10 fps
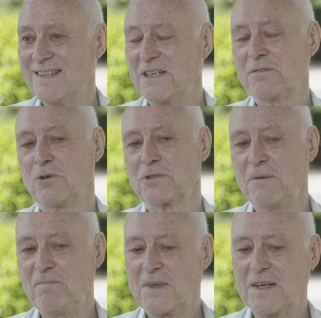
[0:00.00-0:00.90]
And of course,
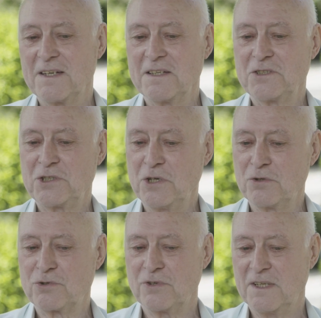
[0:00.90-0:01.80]

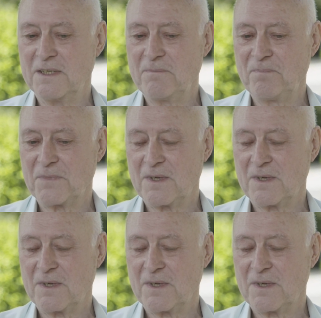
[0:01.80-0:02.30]
children